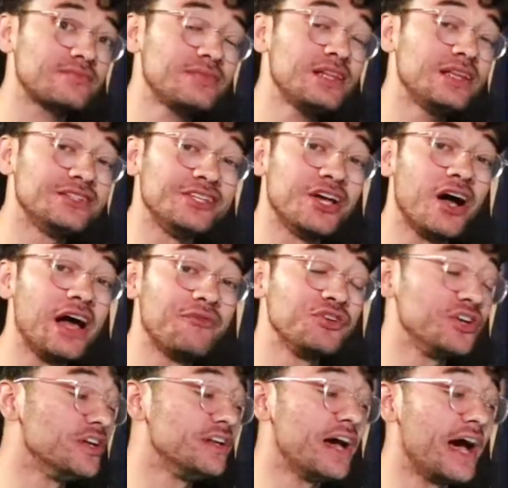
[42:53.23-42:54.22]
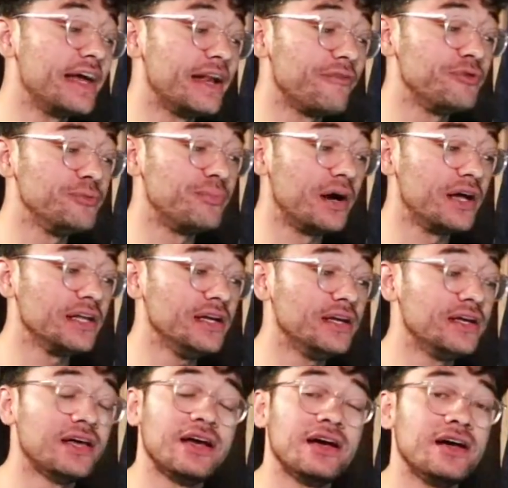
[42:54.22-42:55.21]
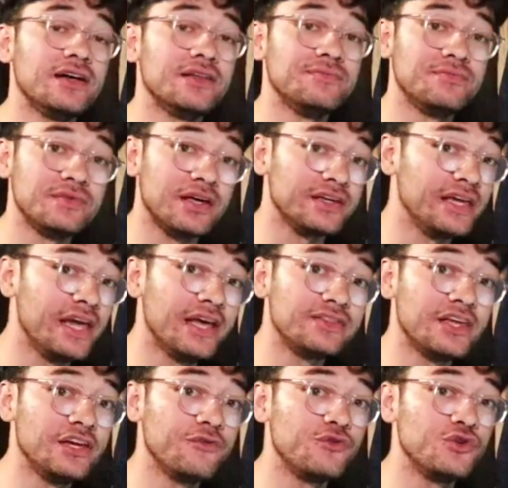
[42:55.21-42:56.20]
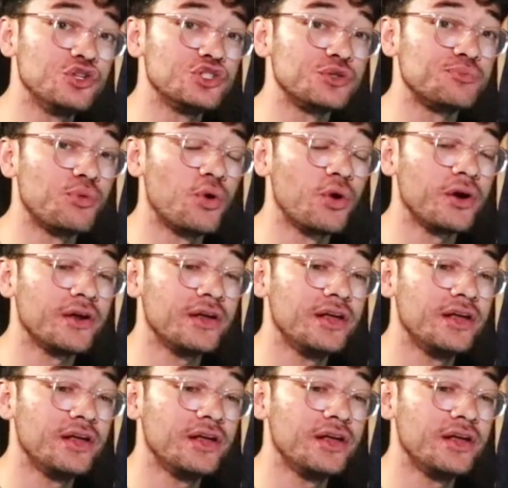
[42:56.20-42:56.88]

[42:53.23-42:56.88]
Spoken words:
Y'all have a good night, everybody. Again, thank you for your support.